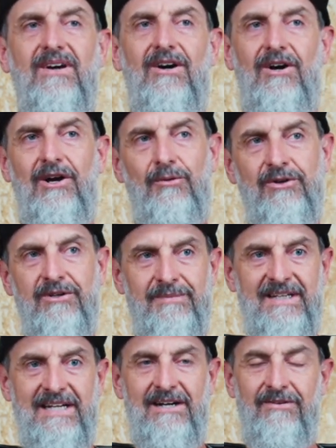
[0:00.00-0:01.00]
I wouldn't have
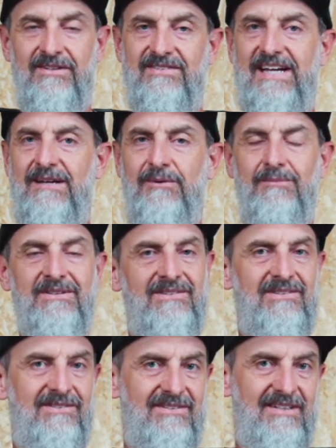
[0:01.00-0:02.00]
been able to take my
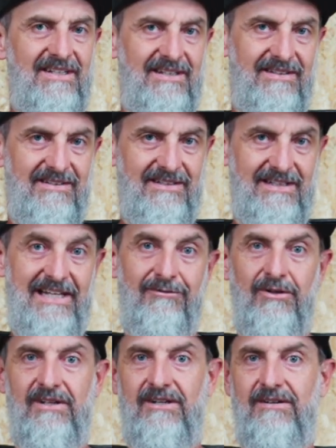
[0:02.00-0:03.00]
businesses to the
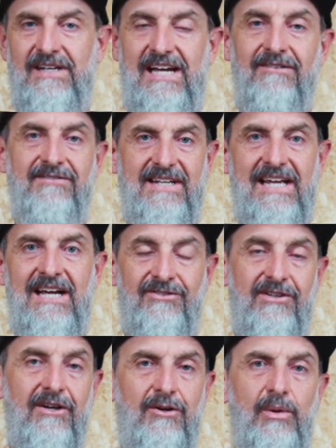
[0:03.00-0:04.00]
level that I have now
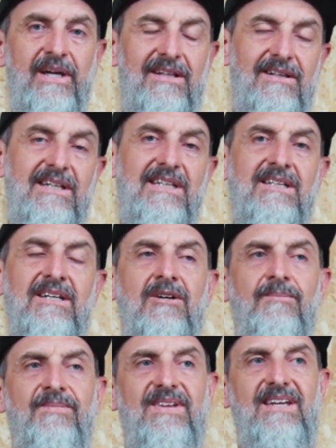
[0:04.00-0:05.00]
so quickly
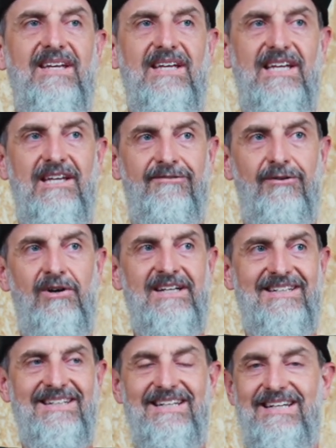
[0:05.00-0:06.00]
if I
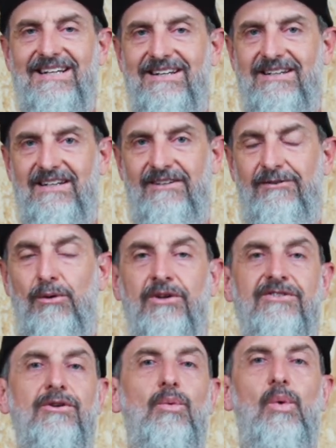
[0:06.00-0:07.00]

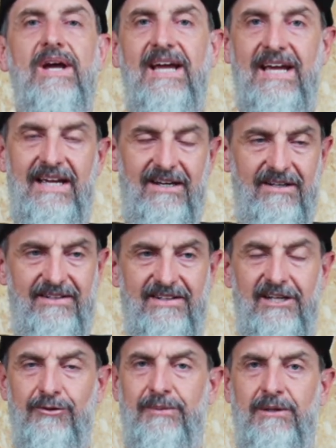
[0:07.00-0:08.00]
wasn't aware that
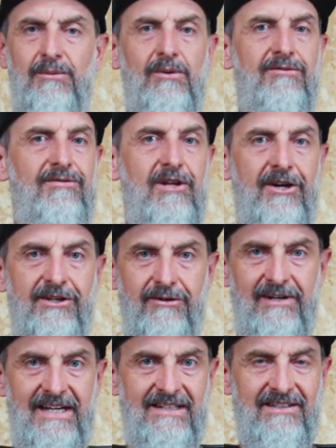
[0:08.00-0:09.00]
those people were floating
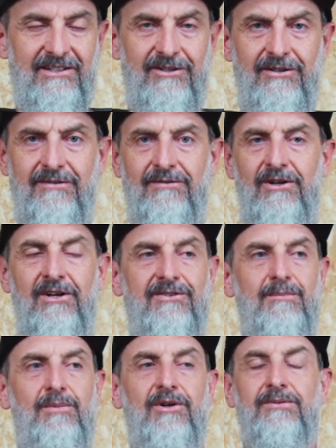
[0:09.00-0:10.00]
around in the universe
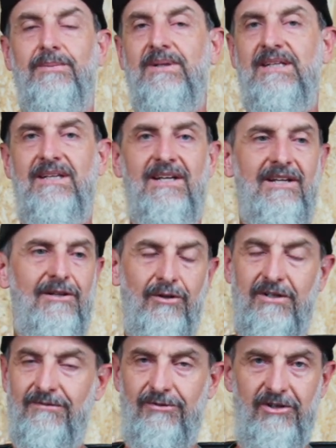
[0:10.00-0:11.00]
or possibly
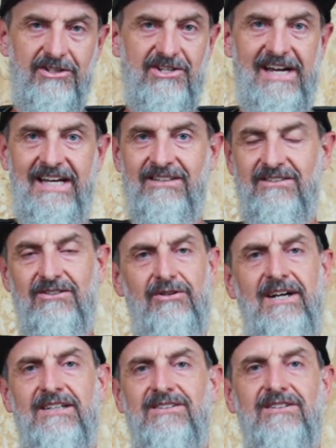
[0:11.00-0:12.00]
looking for a change in
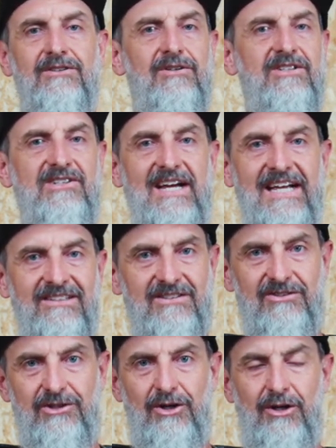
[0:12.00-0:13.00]
direction or a change
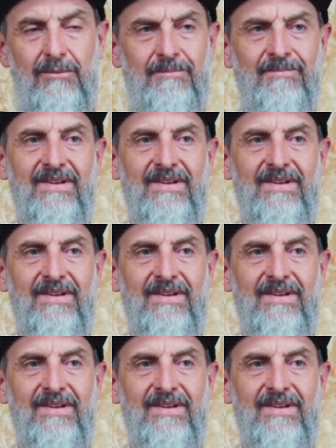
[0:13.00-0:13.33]
in job,